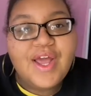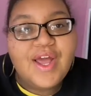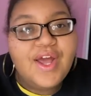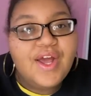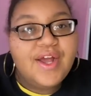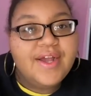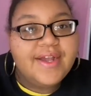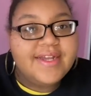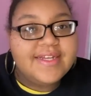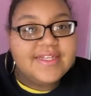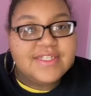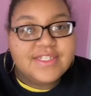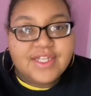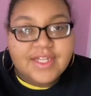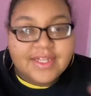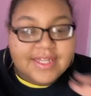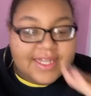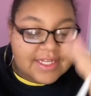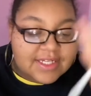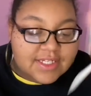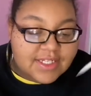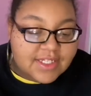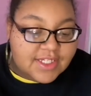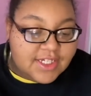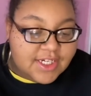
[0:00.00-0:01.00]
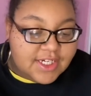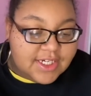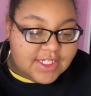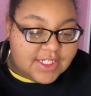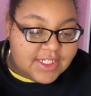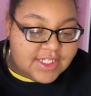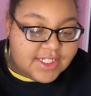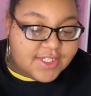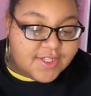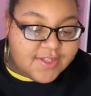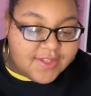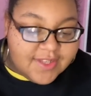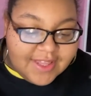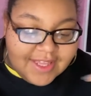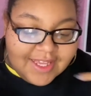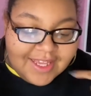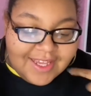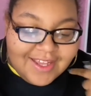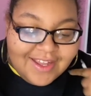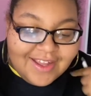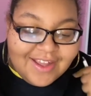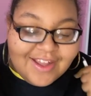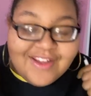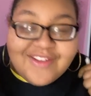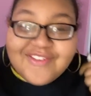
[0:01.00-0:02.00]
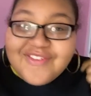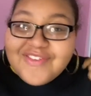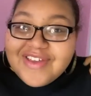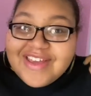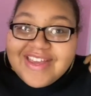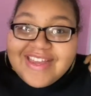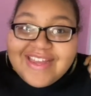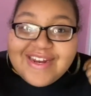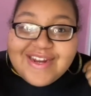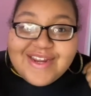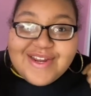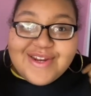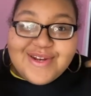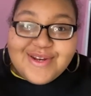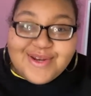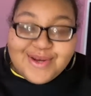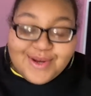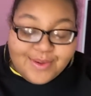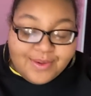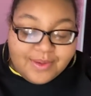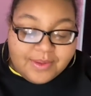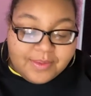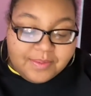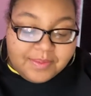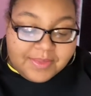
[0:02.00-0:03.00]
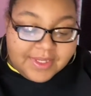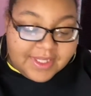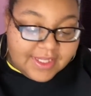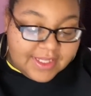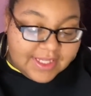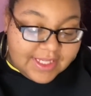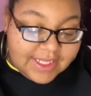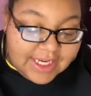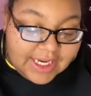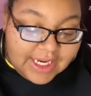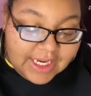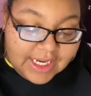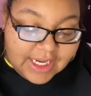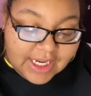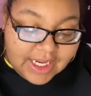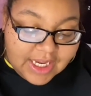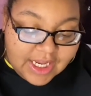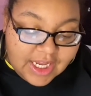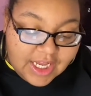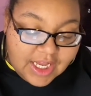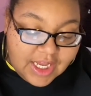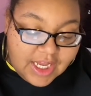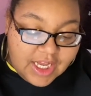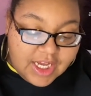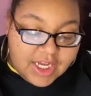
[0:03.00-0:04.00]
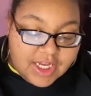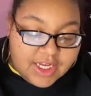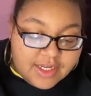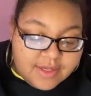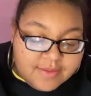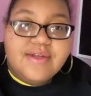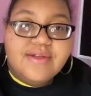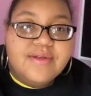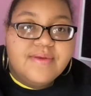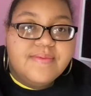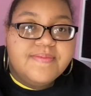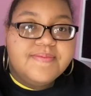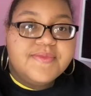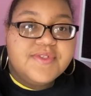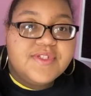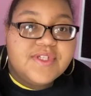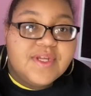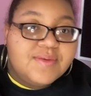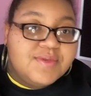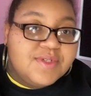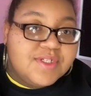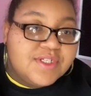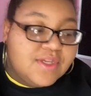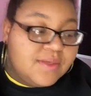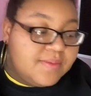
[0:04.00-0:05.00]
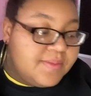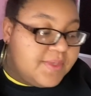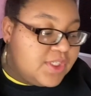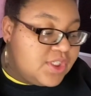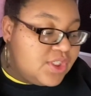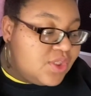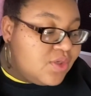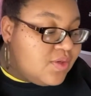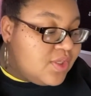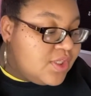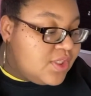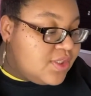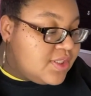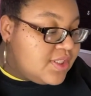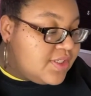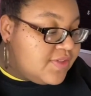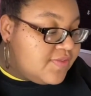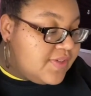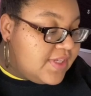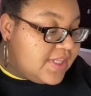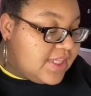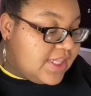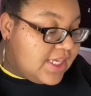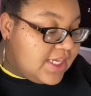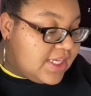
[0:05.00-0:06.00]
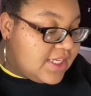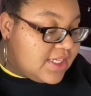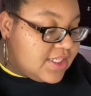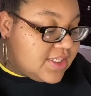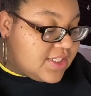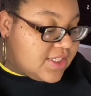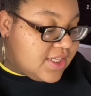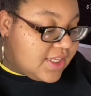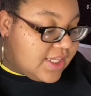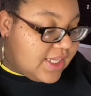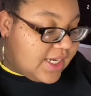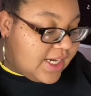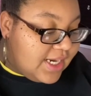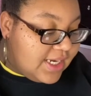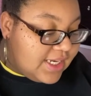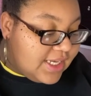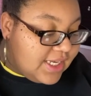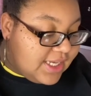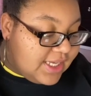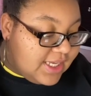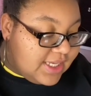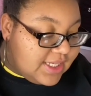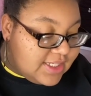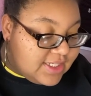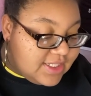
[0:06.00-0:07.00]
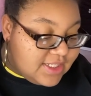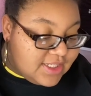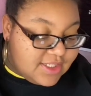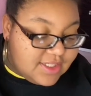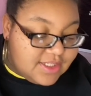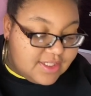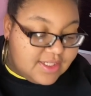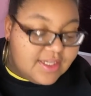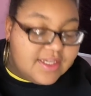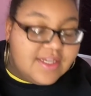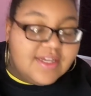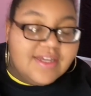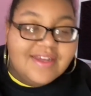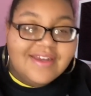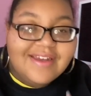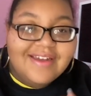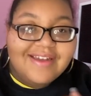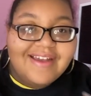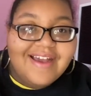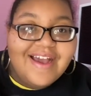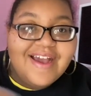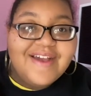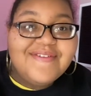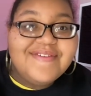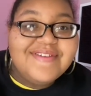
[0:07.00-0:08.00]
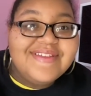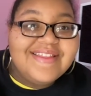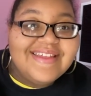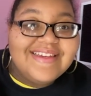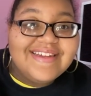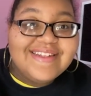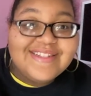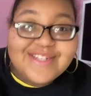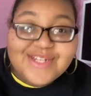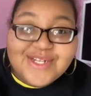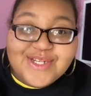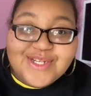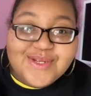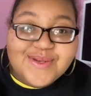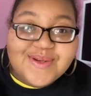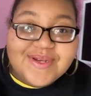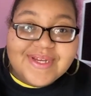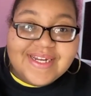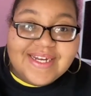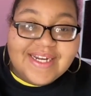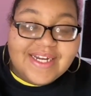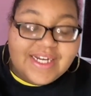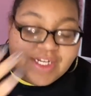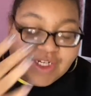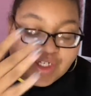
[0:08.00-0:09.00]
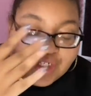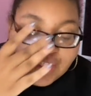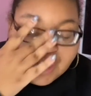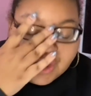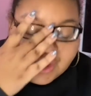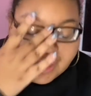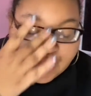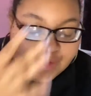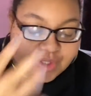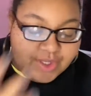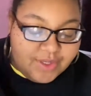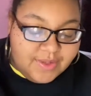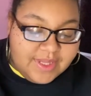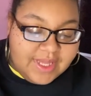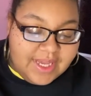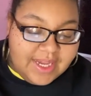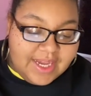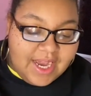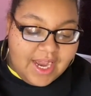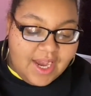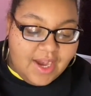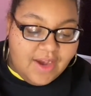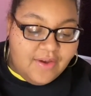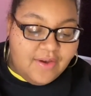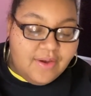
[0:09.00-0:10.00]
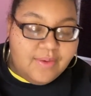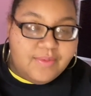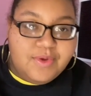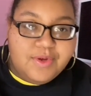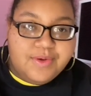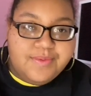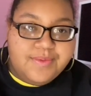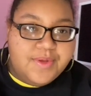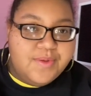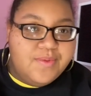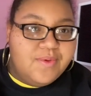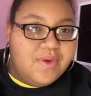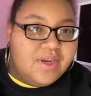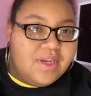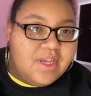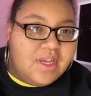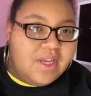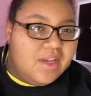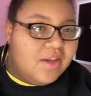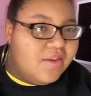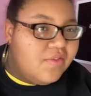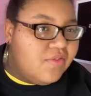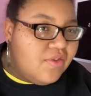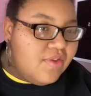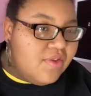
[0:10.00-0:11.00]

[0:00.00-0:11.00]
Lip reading: Okay, so let's start this whole thing off in Notability. So I'm just going to be showing you different things so that I can get everything situated and just show you like how I'm going to be working a few